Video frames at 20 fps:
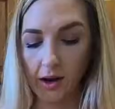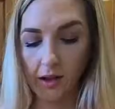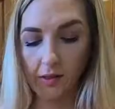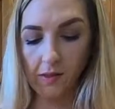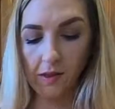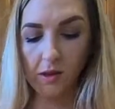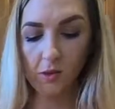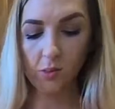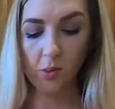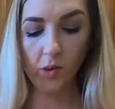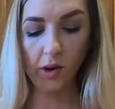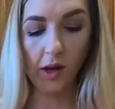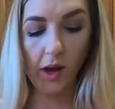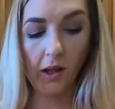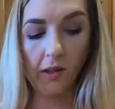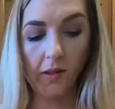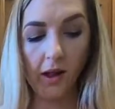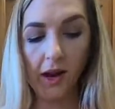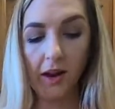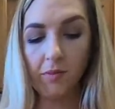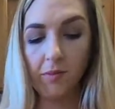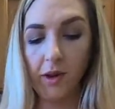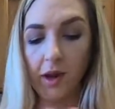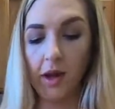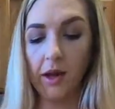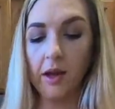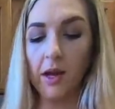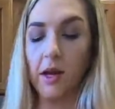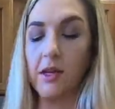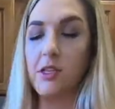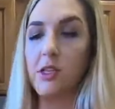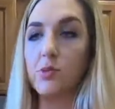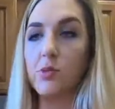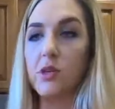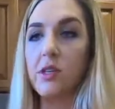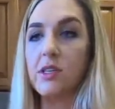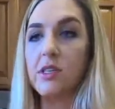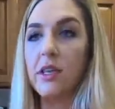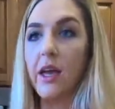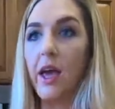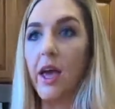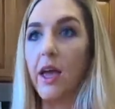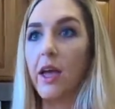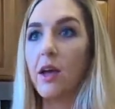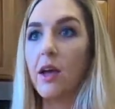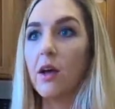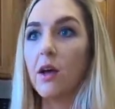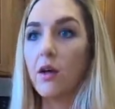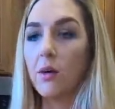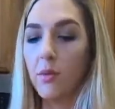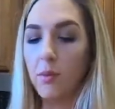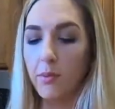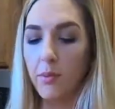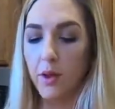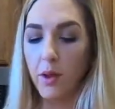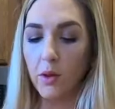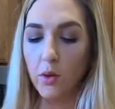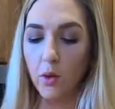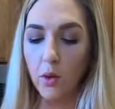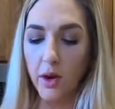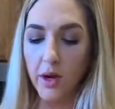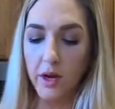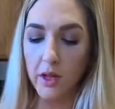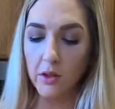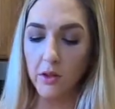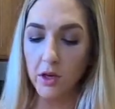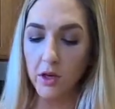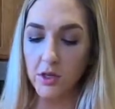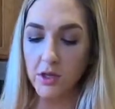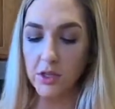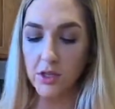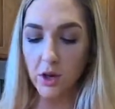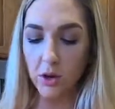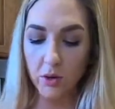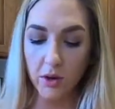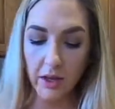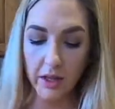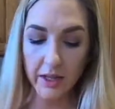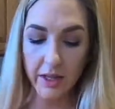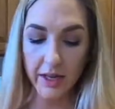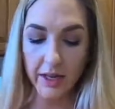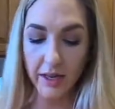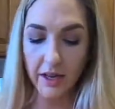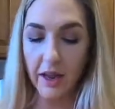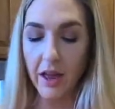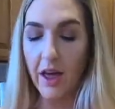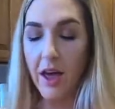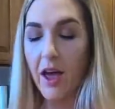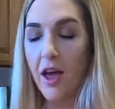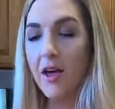And at this point, a lot of my customers say, but Lauren, it looks so clean.